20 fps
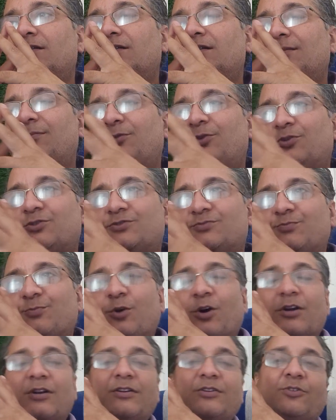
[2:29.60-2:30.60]
The most
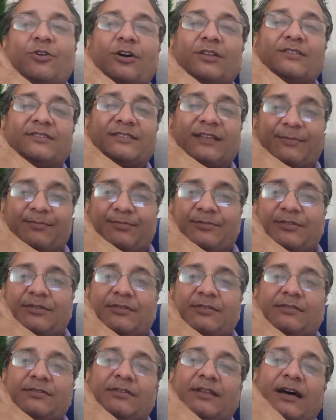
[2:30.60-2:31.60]
modern concept
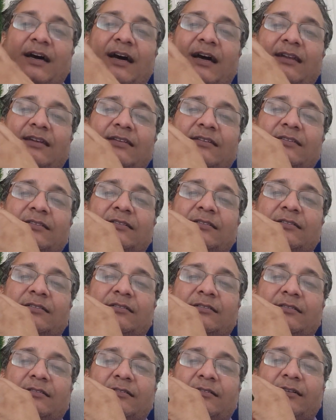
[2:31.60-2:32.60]
that
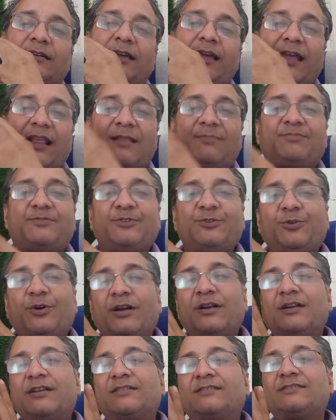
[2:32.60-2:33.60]
helps you
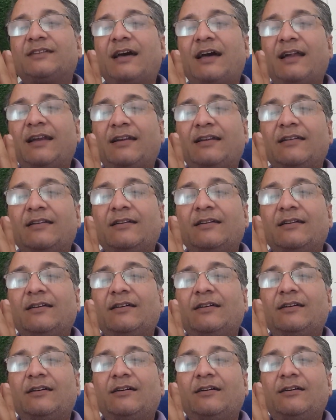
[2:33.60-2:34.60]
understand
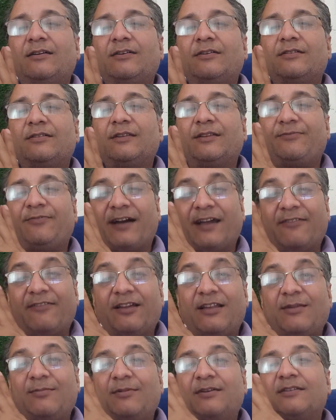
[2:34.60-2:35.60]
the five
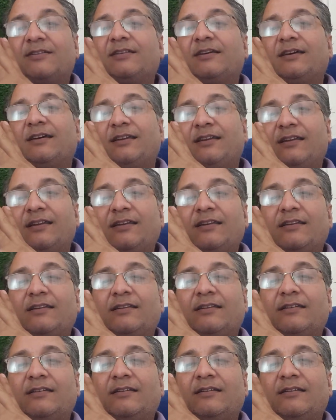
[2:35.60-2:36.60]
element theory
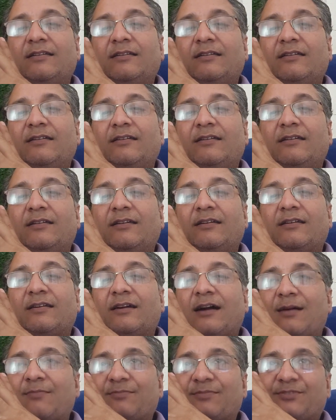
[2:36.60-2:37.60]

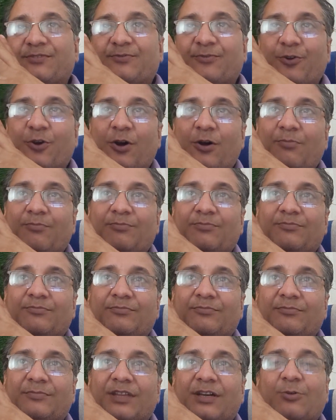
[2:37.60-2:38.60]
comes from
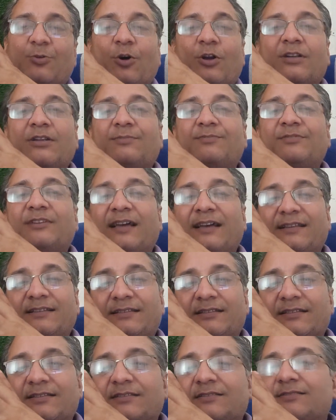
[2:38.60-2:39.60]
the quantum
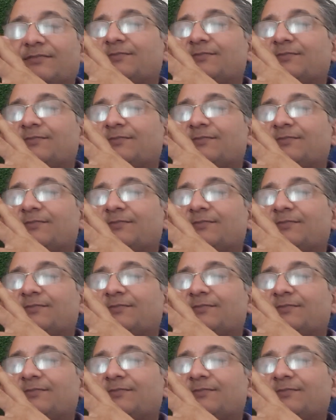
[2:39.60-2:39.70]
sciences.